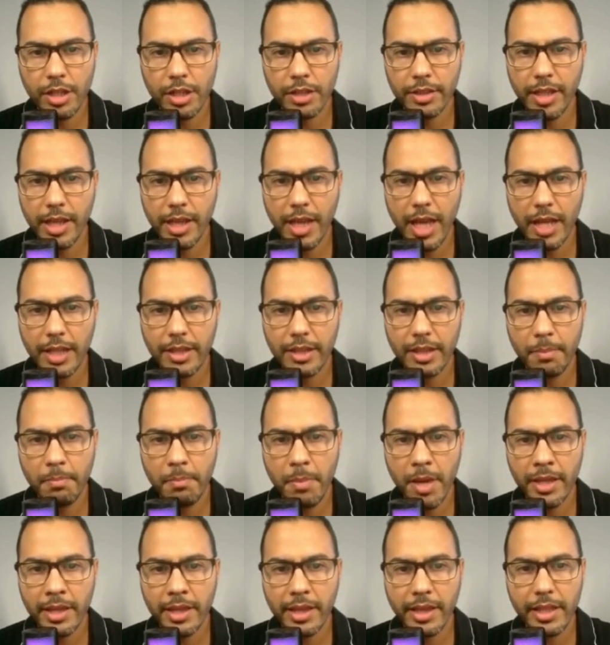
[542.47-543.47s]
select the
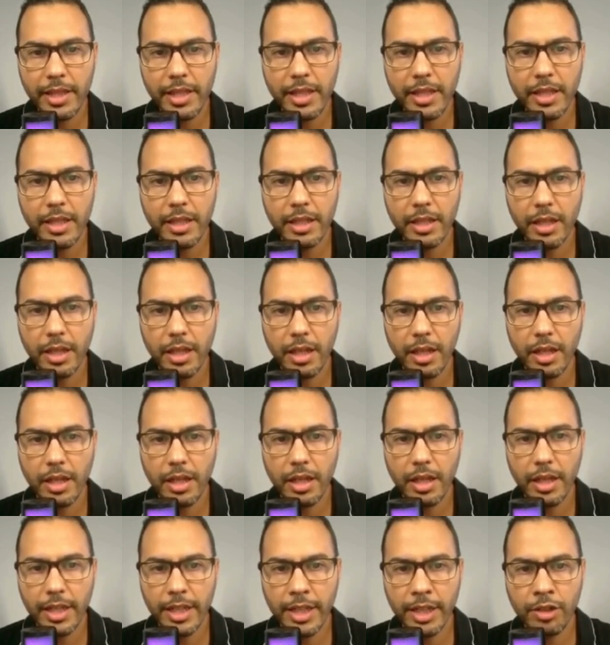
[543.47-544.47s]
monthly
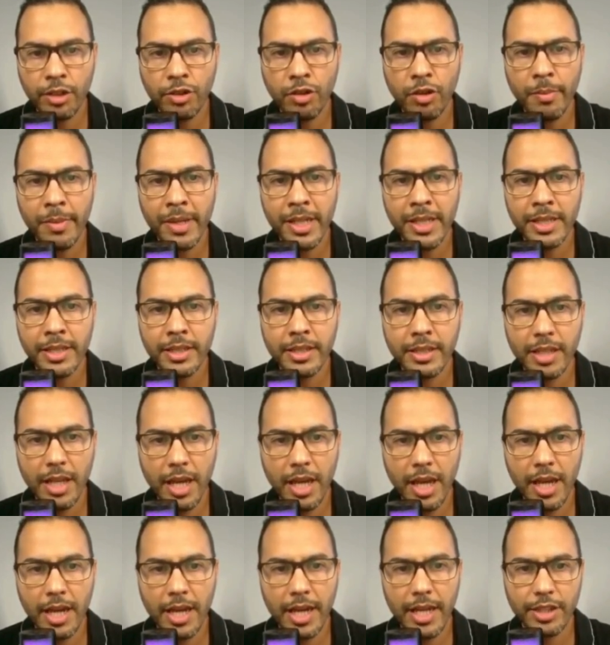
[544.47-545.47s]
increments,
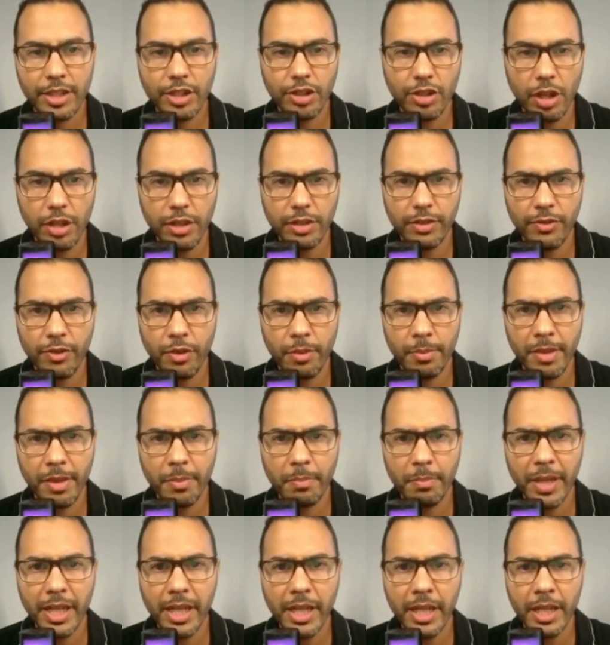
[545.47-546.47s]
and let's start from the
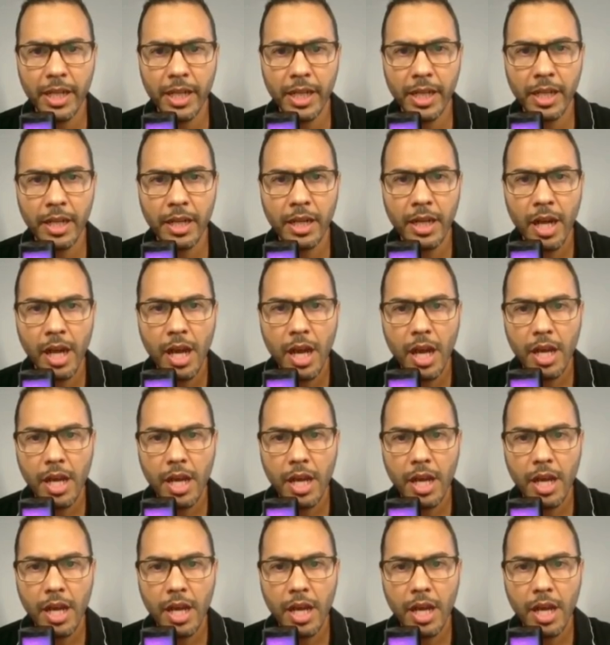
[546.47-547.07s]
beginning.